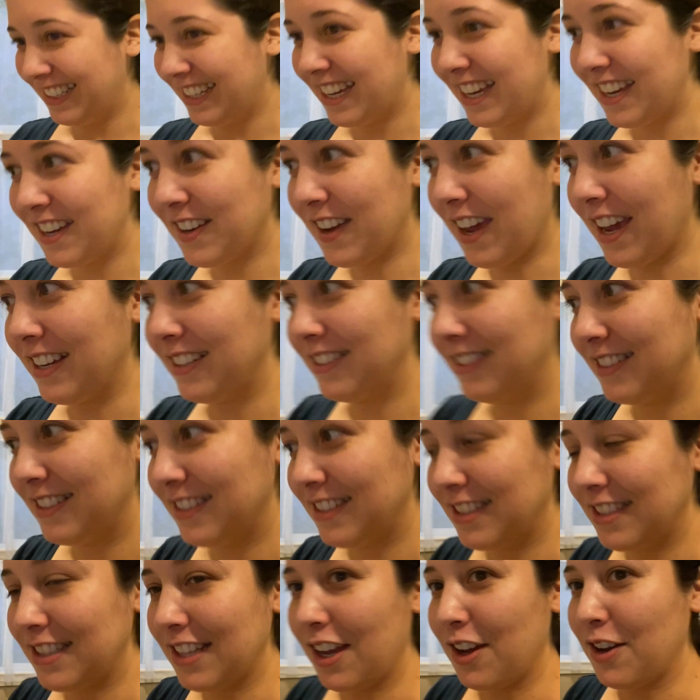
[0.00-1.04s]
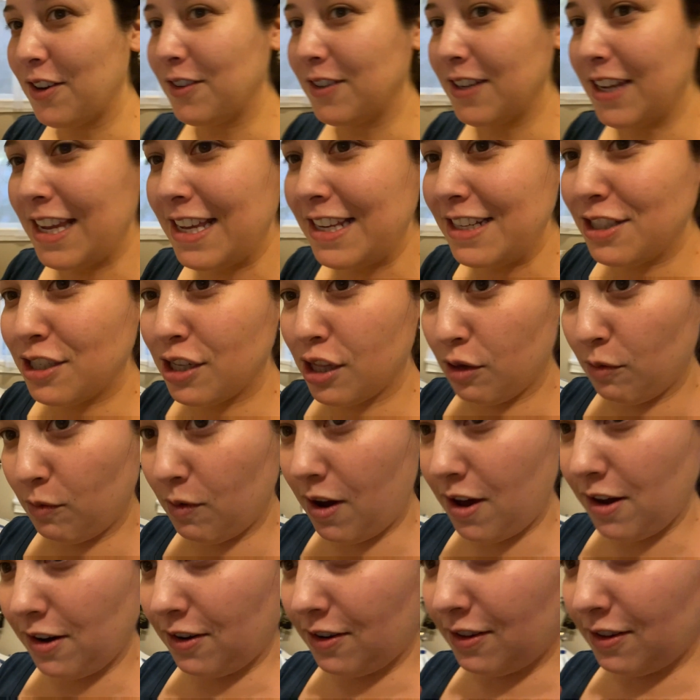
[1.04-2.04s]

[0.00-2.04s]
Okay, so into the water